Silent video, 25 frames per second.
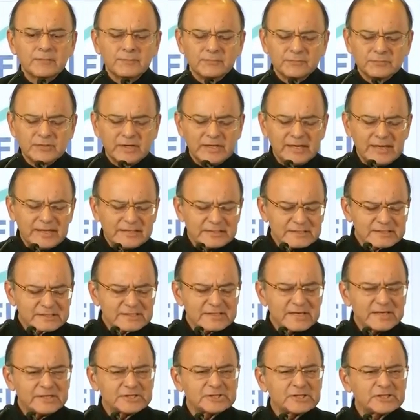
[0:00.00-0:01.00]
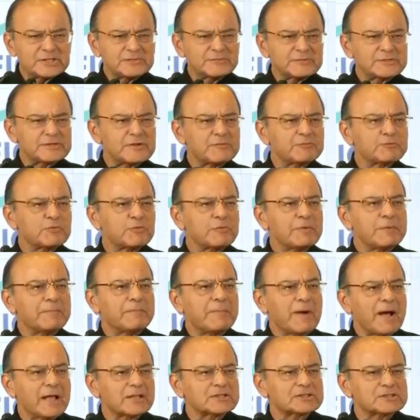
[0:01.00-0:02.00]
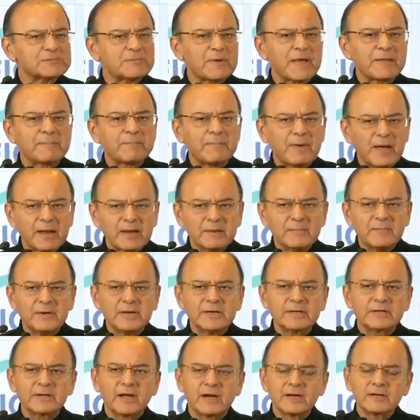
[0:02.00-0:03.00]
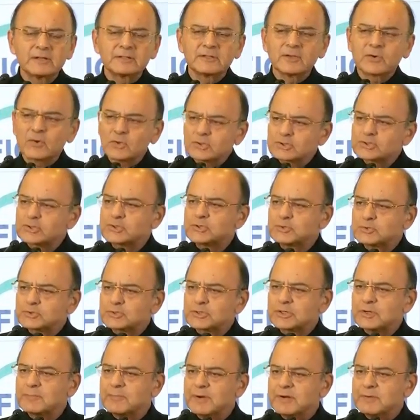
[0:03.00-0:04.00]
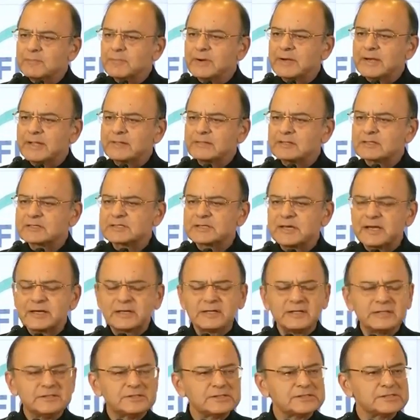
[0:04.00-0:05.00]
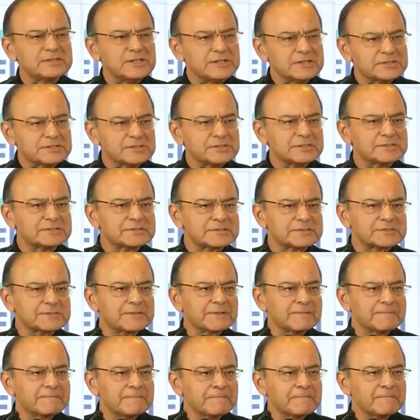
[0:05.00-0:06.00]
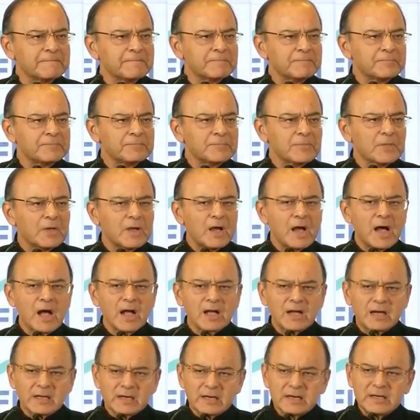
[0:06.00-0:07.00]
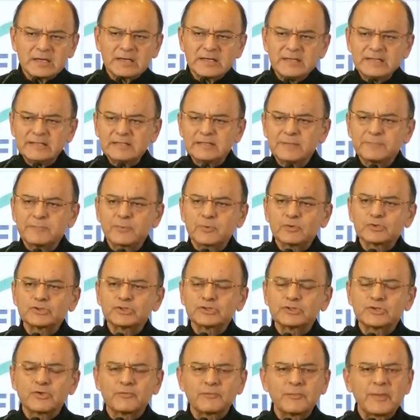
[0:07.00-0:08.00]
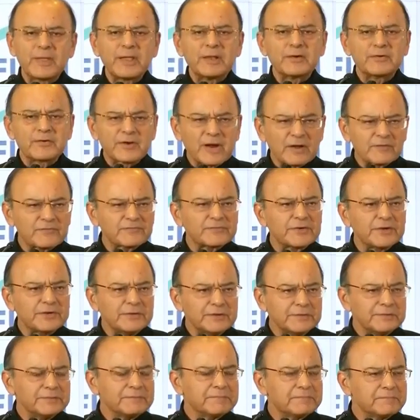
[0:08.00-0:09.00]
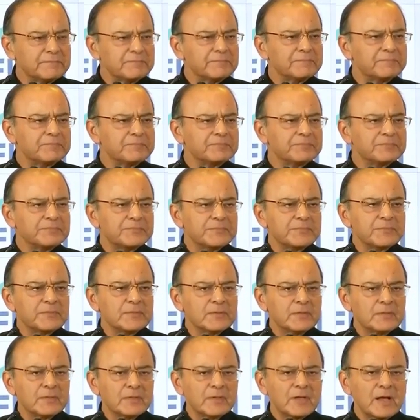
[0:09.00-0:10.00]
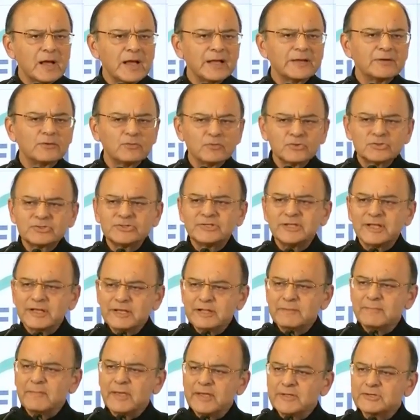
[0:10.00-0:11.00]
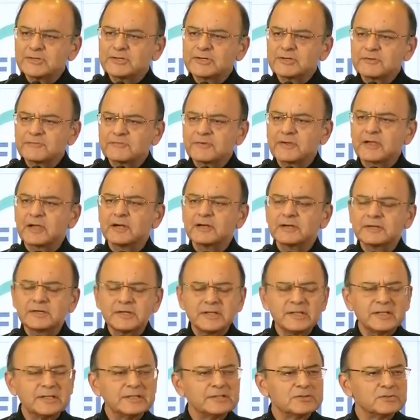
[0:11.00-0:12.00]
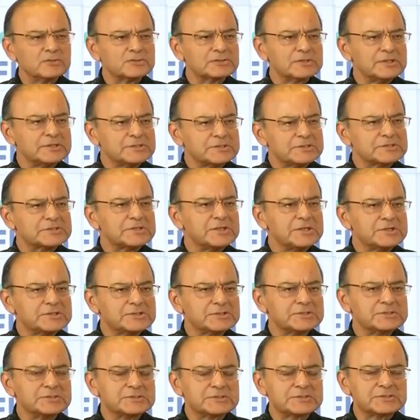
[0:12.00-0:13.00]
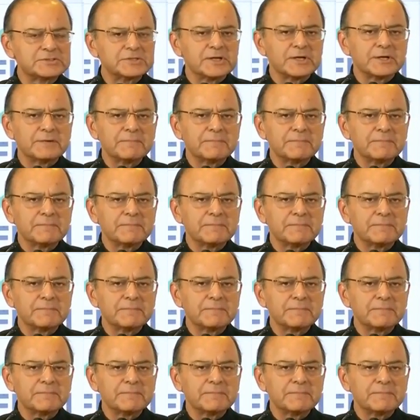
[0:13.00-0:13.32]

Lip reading: The legislations which have to be passed by Parliament under the Constitution Amendment and the state legislatures are currently in the process of being drafted. I don't see any major difficulty in those legislations